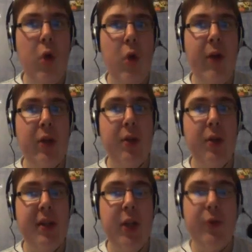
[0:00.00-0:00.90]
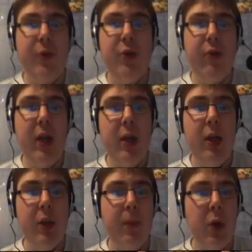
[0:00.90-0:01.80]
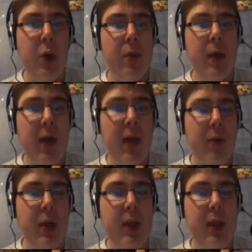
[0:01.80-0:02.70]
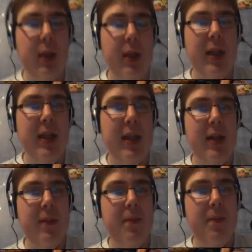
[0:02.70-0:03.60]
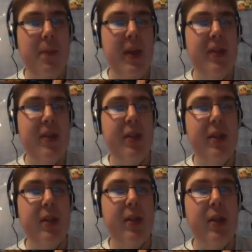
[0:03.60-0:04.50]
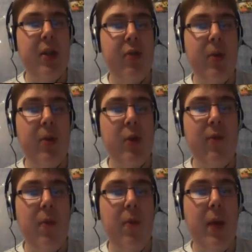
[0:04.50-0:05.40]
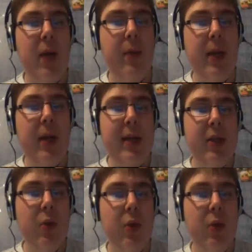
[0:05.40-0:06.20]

Alright, so as you see on the screen at the bottom, I put a little basic description of what pay to play is.